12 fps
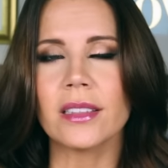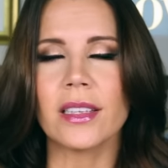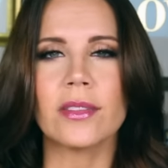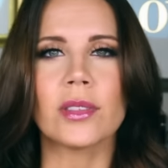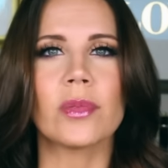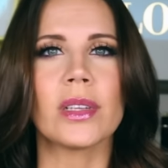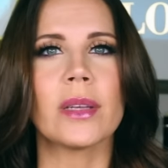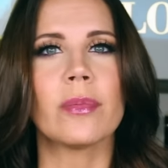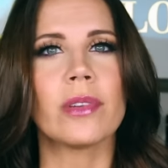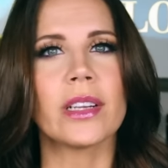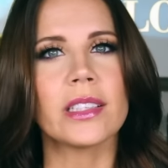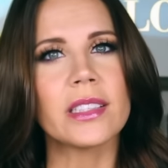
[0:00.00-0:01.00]
It leaves a really
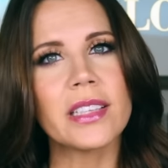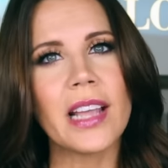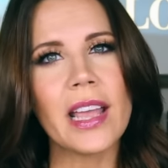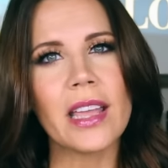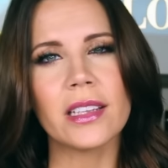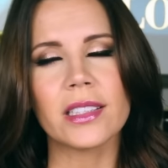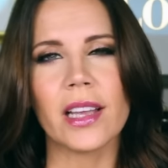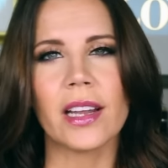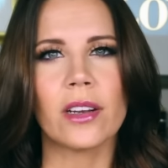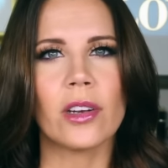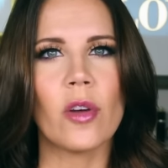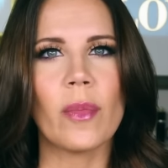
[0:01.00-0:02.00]
pretty stain. It's
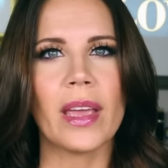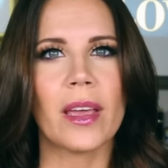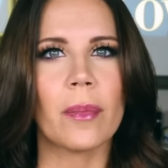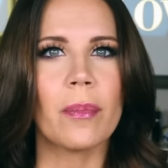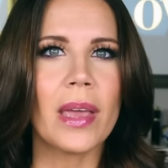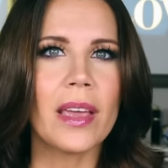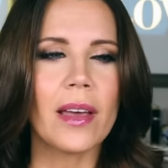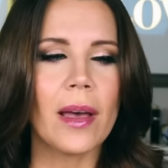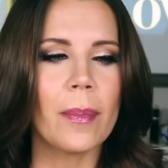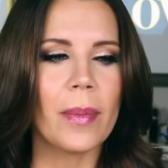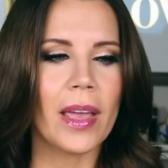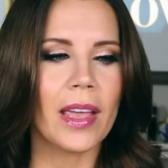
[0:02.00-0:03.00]
kind of no makeup
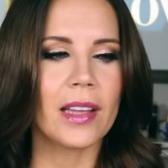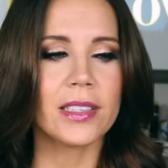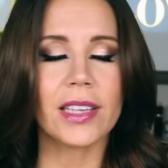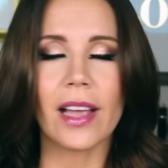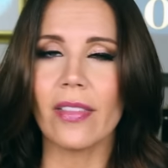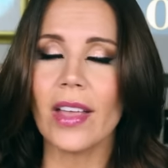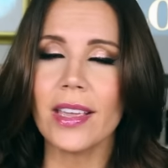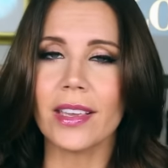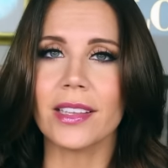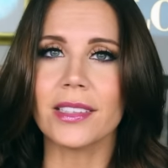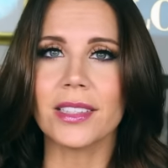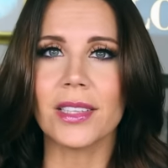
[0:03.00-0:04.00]
makeup and I like it.